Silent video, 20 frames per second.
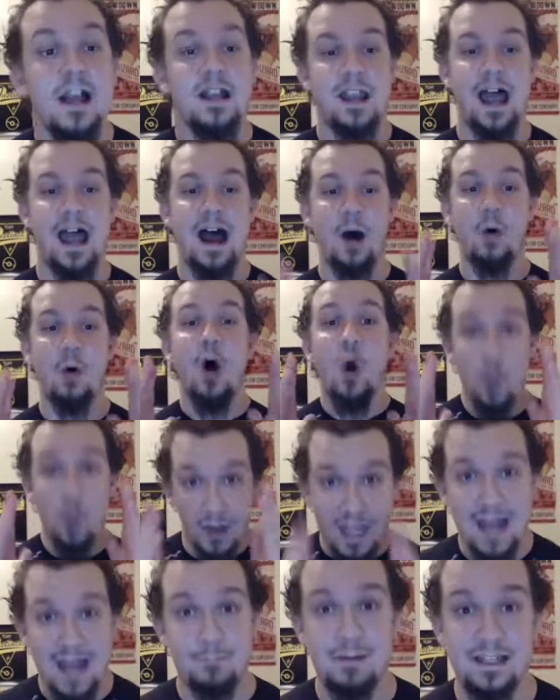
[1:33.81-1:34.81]
Now,
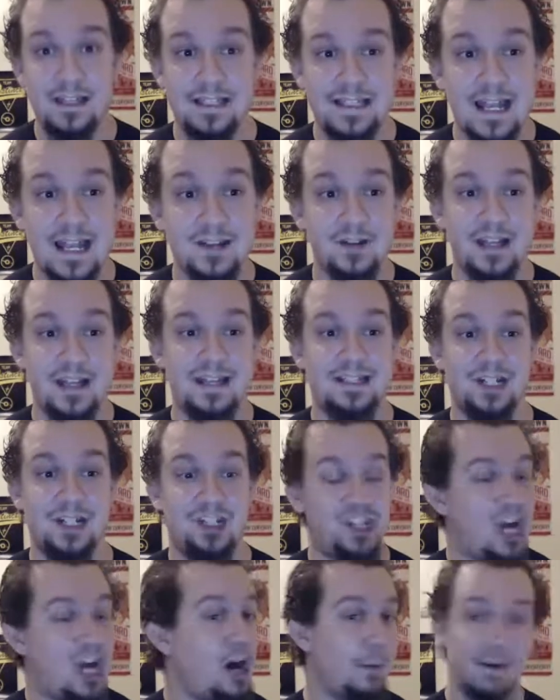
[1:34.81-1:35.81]
with that being said, ladies and
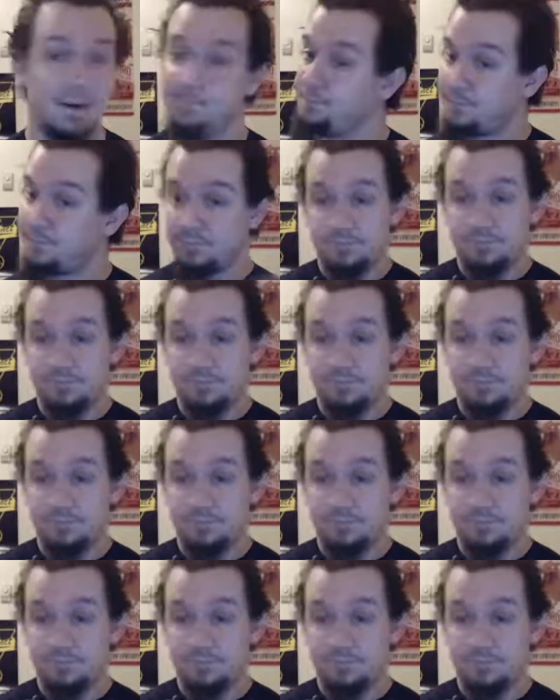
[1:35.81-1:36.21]
gentlemen,